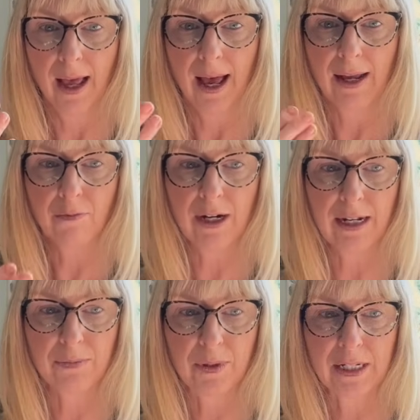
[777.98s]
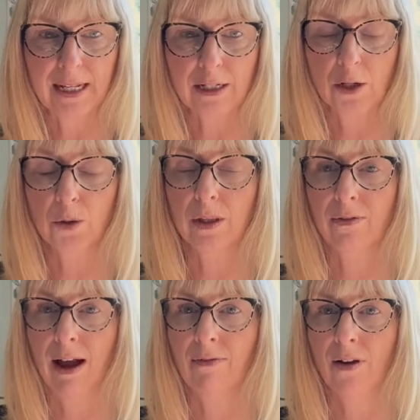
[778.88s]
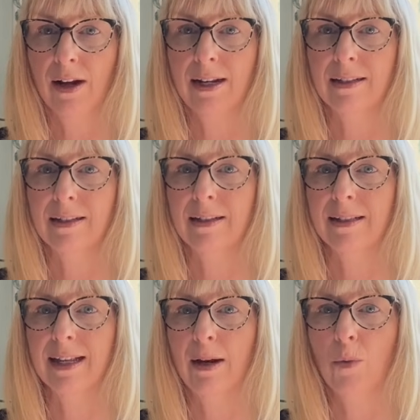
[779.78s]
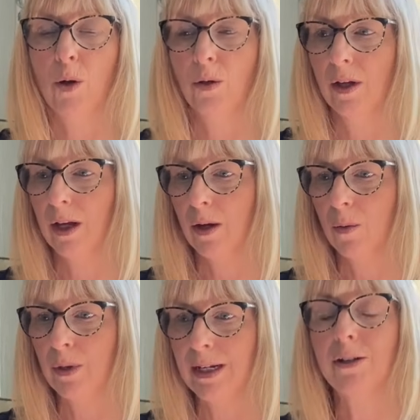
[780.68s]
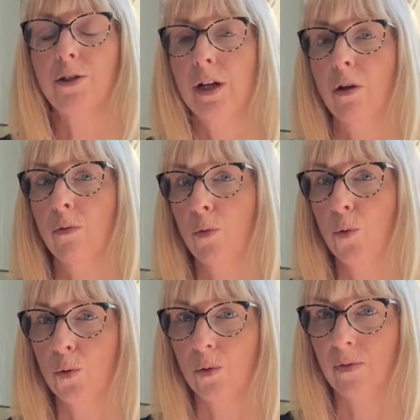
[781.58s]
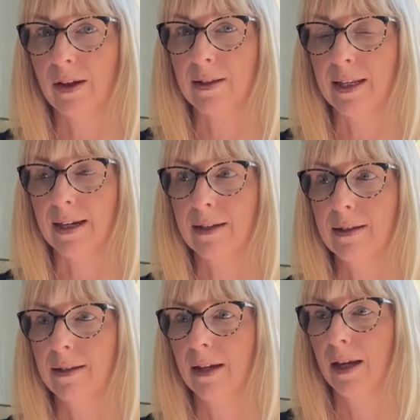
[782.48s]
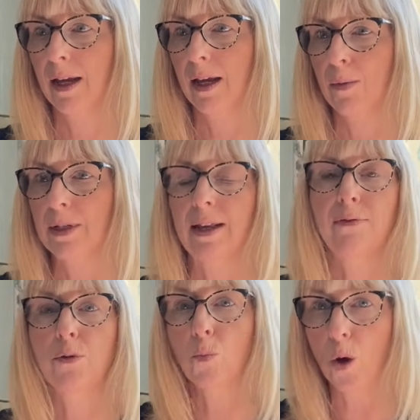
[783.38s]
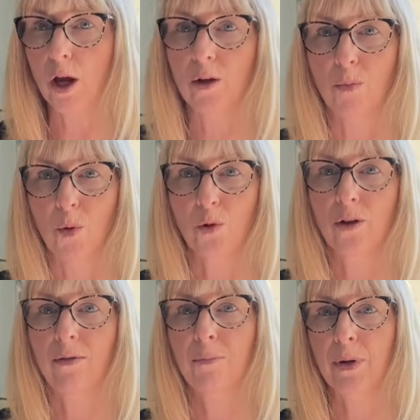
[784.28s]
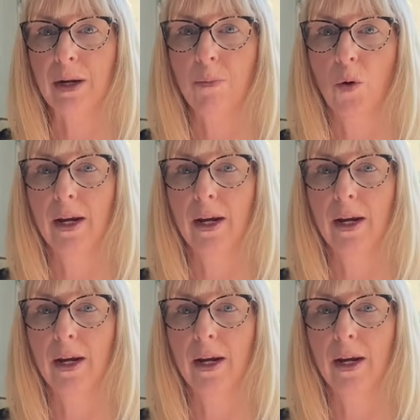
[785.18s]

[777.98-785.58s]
And really, we just had to look at our finances and say, well, we literally can't afford all of those things. We just have to work more, try and bring in more